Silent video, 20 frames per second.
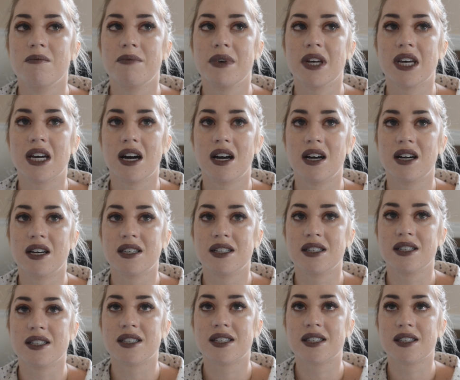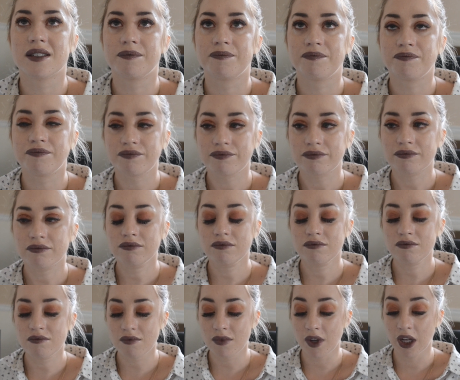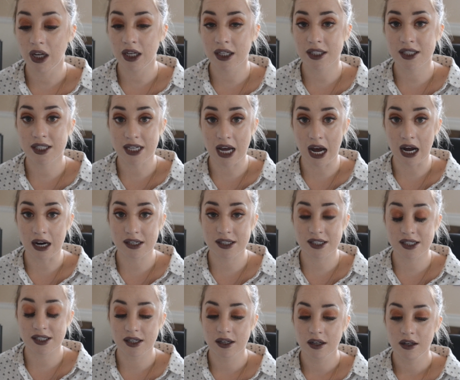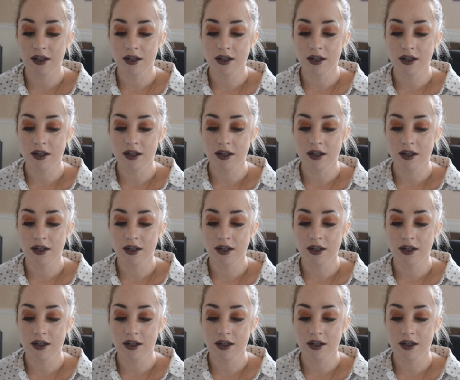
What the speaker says: Because it sucks,